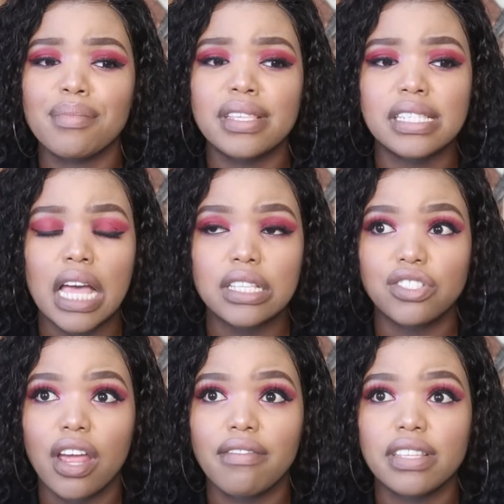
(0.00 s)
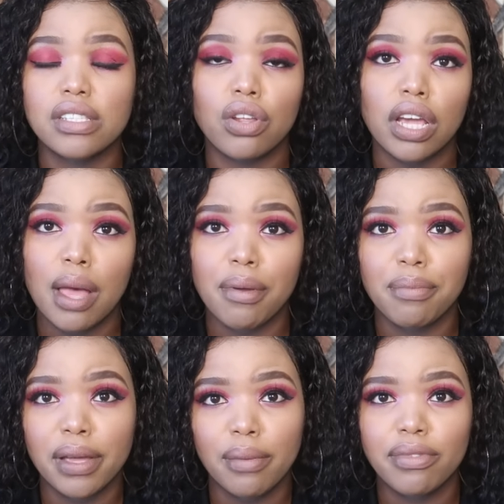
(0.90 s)
this guy's driver is gonna come and
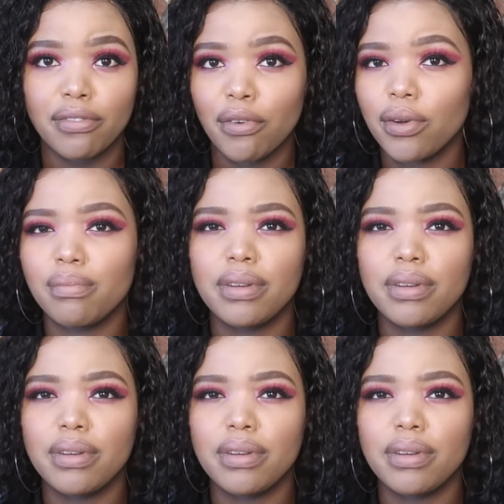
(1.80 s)
pick up the phone.